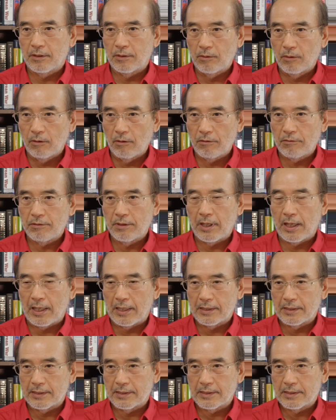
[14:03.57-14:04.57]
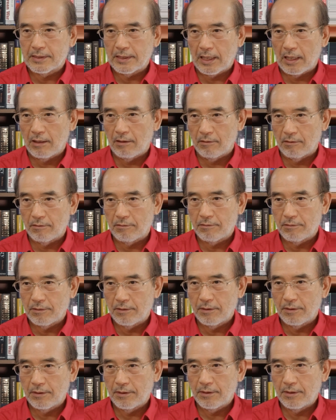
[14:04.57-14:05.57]
north and south.
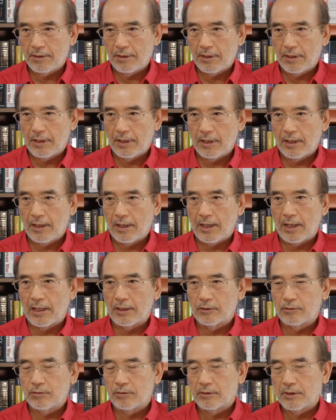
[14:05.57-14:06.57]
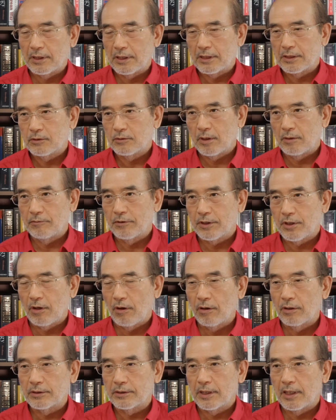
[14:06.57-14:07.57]
And to the east, we have
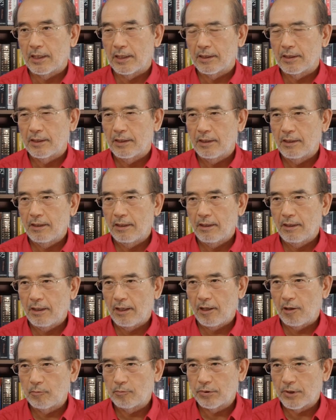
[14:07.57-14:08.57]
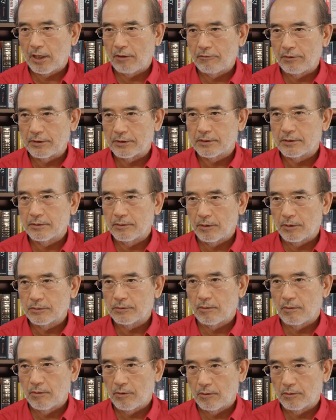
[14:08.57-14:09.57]
Gyeongsang province,
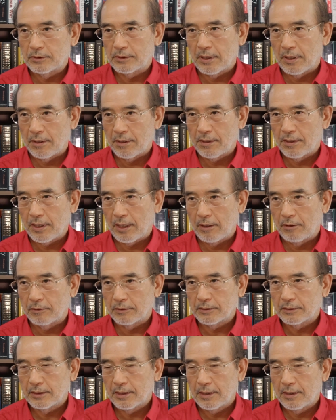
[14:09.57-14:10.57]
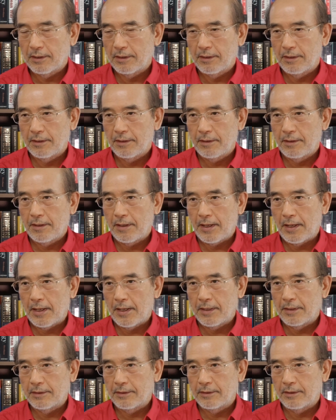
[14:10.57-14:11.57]
also north and south.
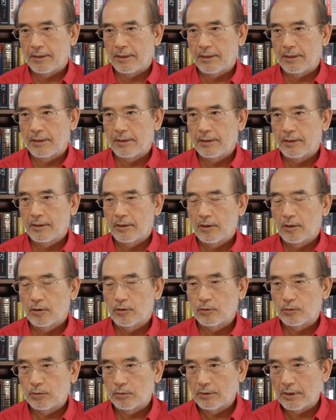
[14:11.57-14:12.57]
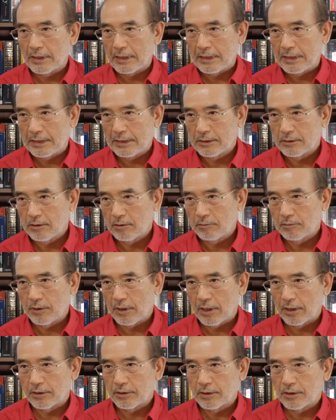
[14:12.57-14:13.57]
And to the east of
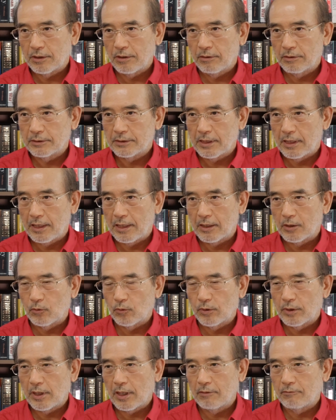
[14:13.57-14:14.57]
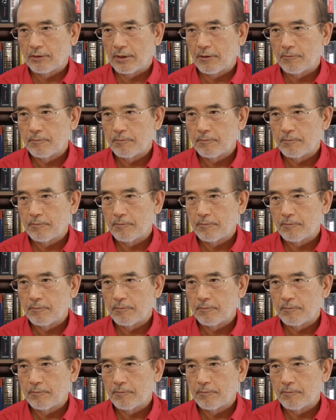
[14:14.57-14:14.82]
Gyeongsang, we have